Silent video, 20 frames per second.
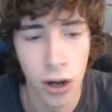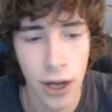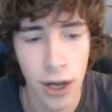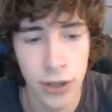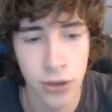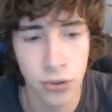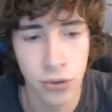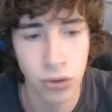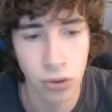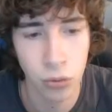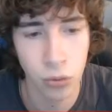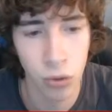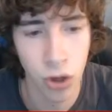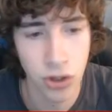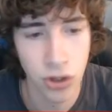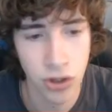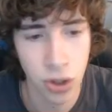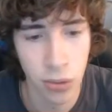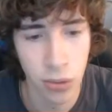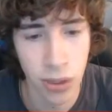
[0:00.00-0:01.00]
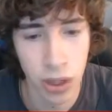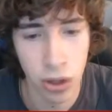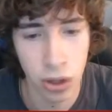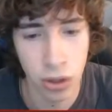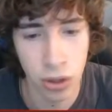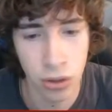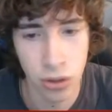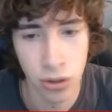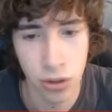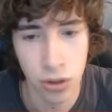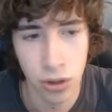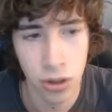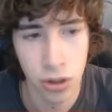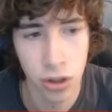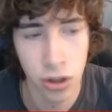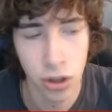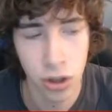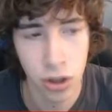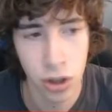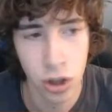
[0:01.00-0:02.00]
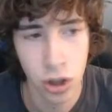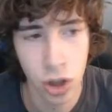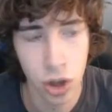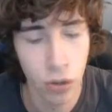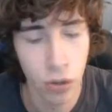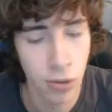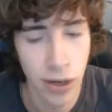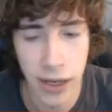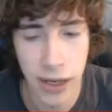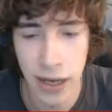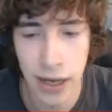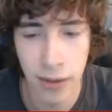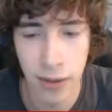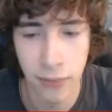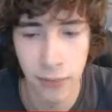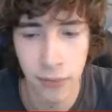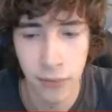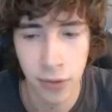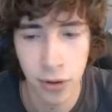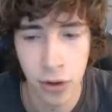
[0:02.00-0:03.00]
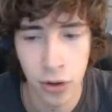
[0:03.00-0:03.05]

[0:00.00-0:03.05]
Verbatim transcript: I don't know what's going on, who I am,